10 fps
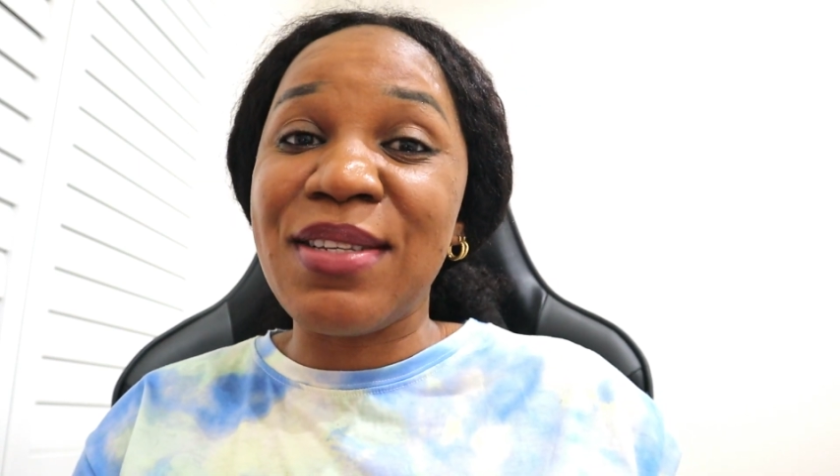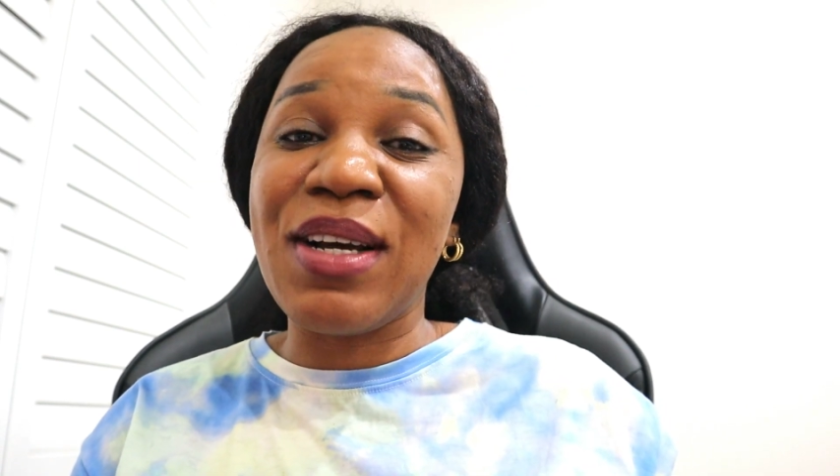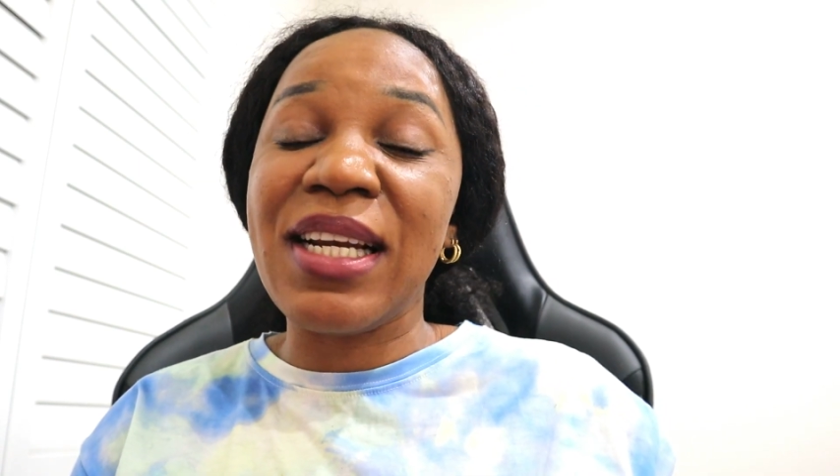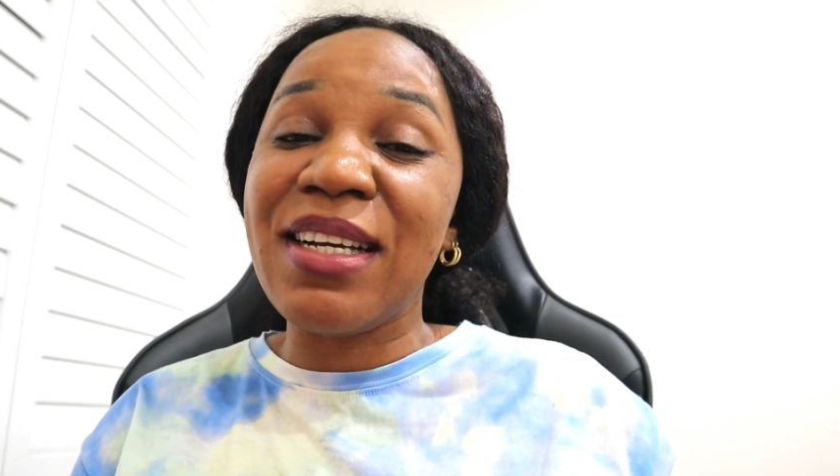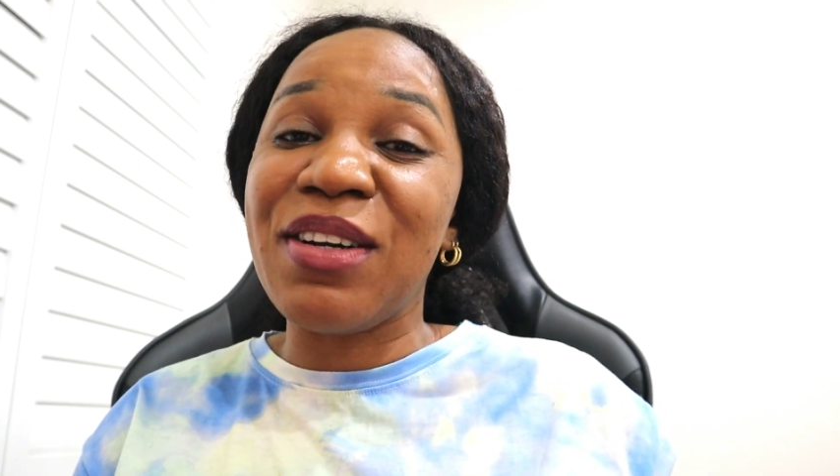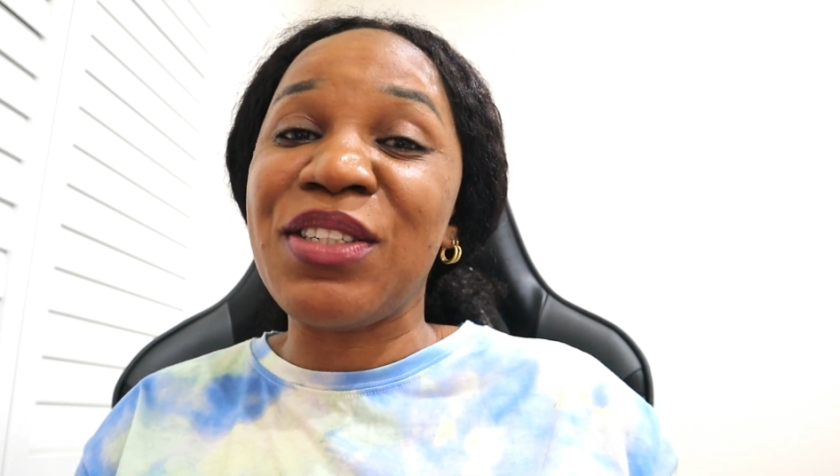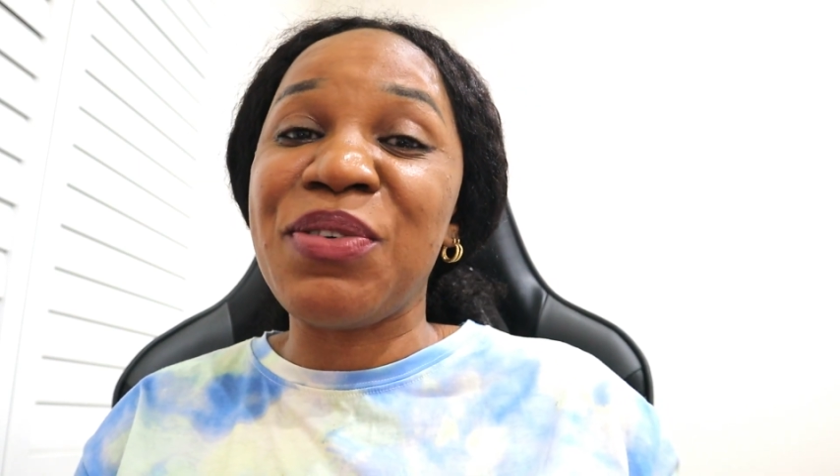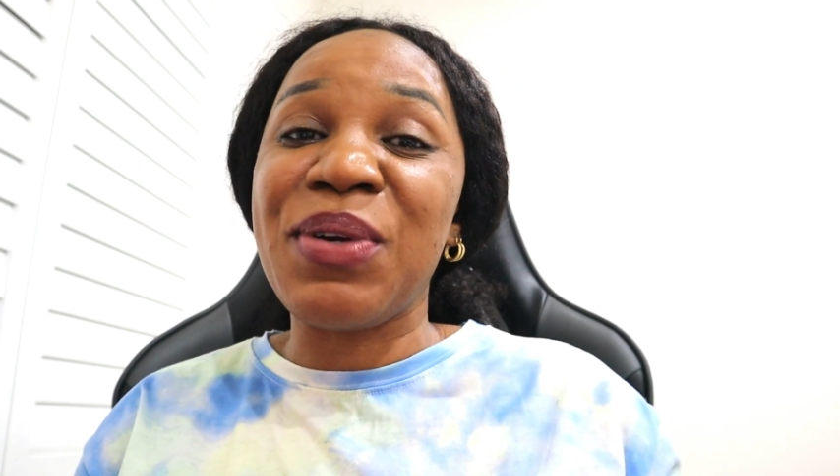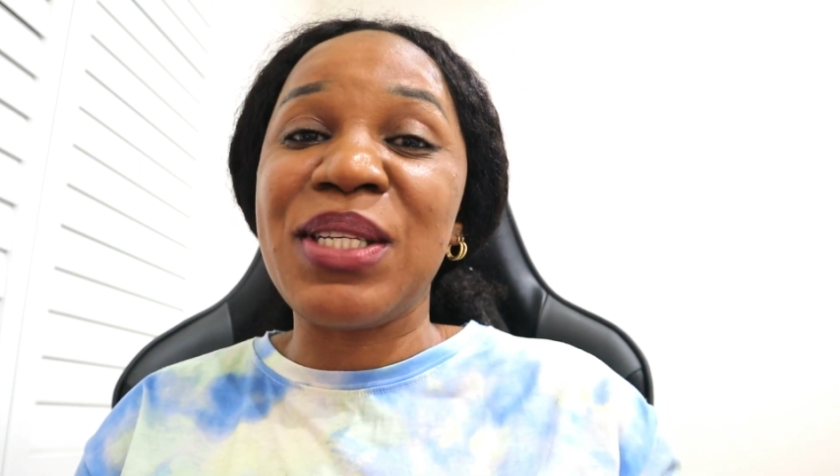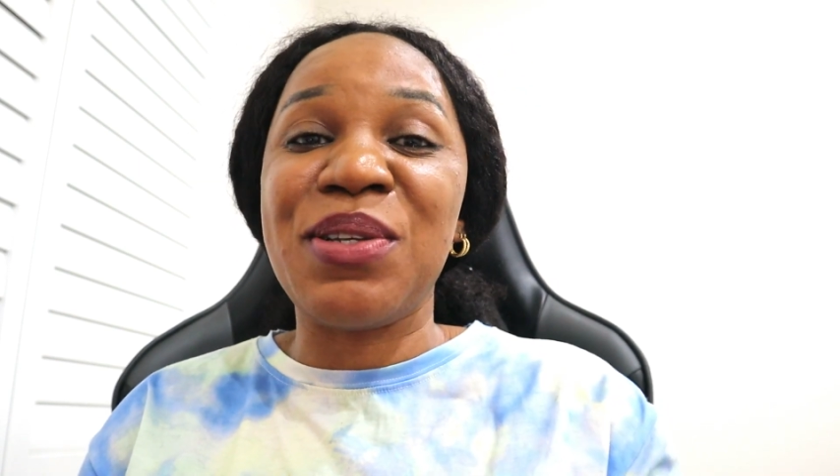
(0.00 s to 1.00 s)
to click on
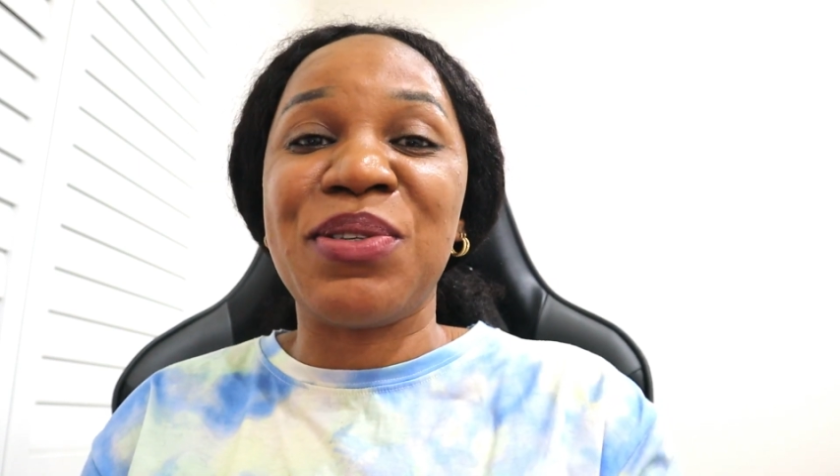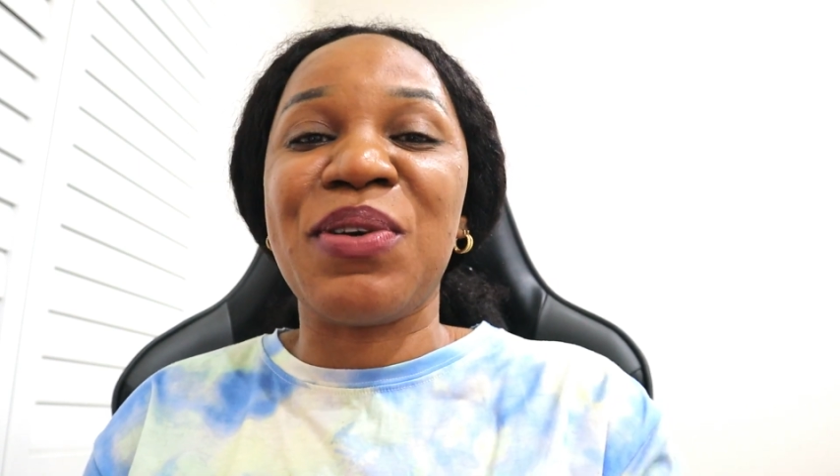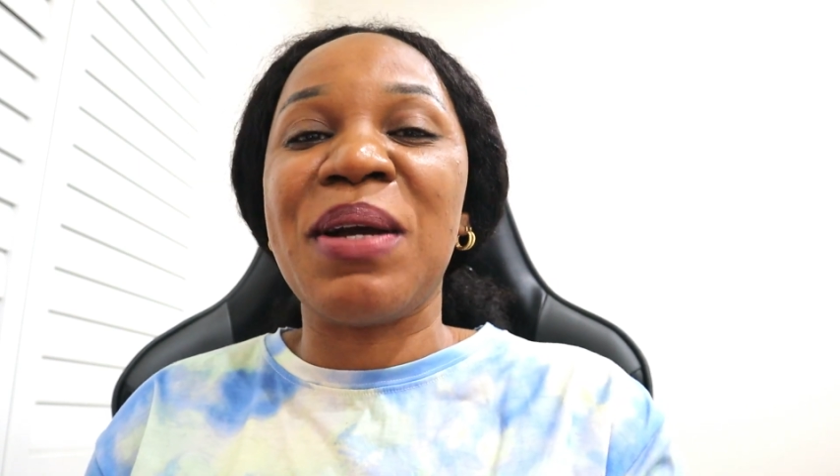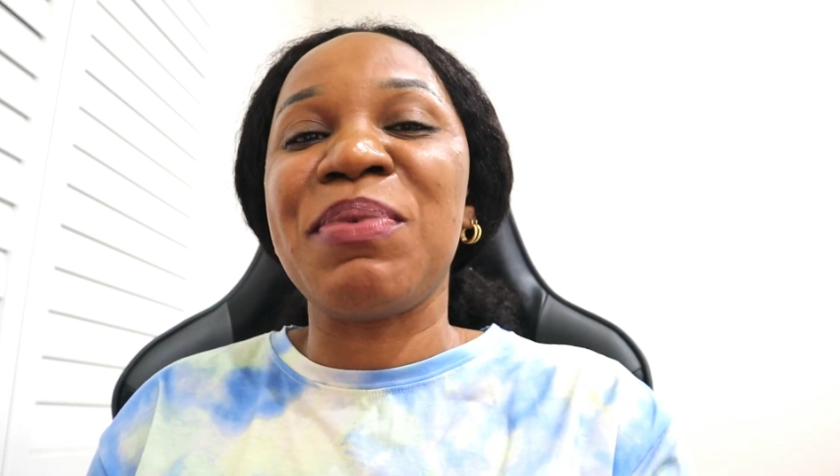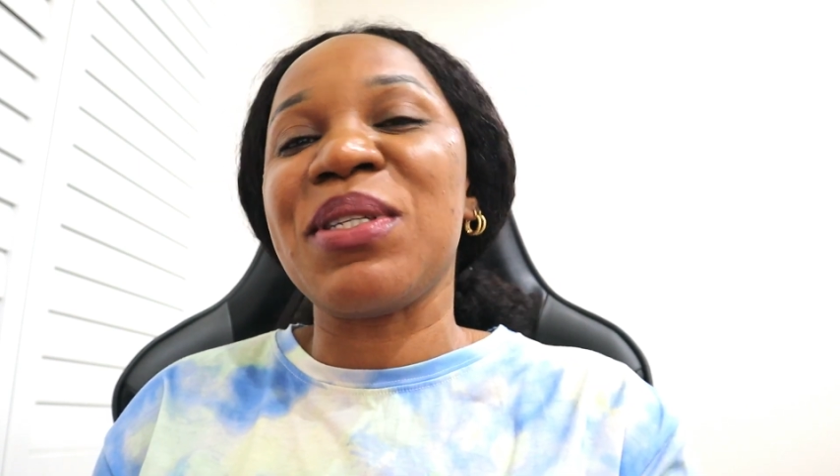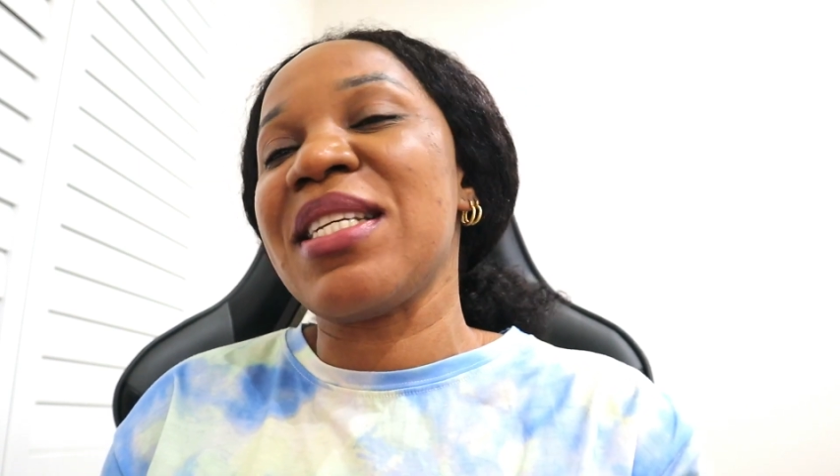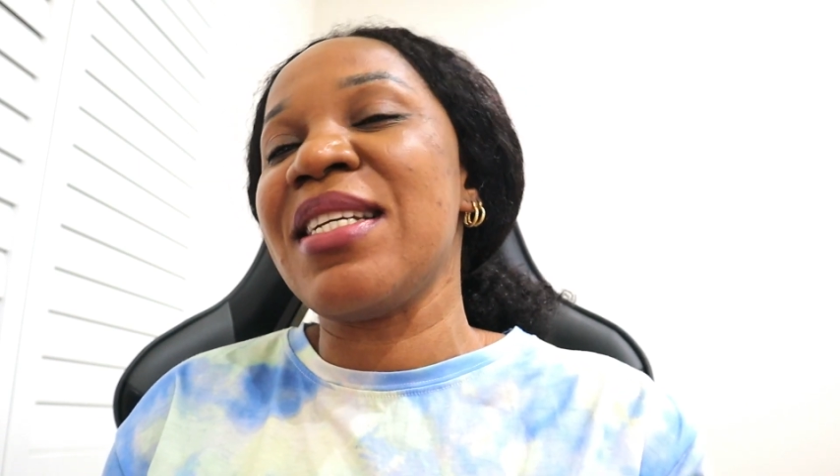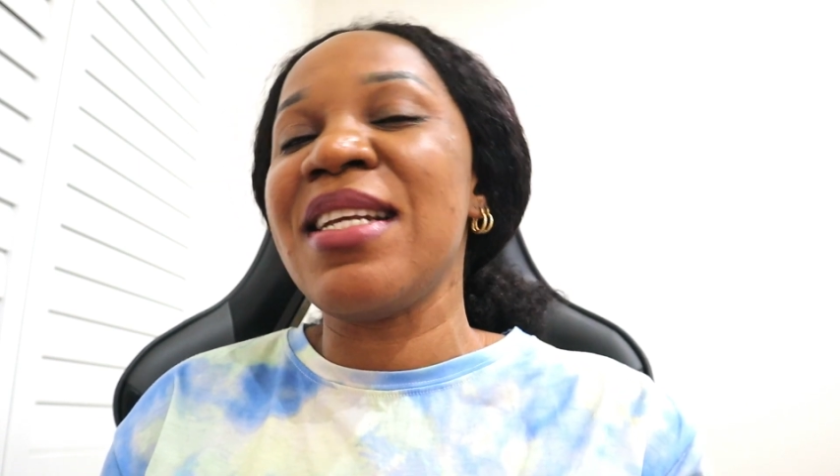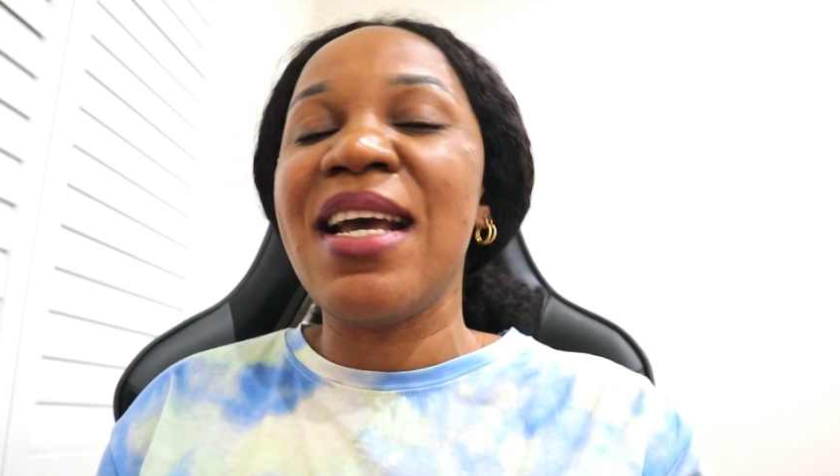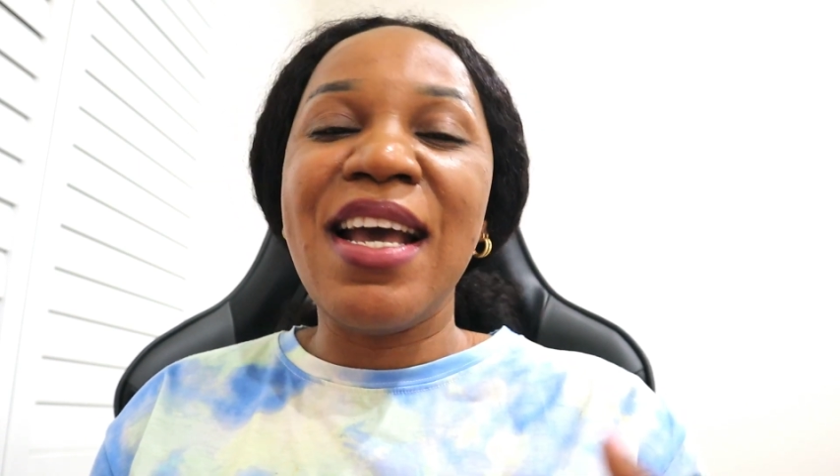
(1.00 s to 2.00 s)
the red subscribe button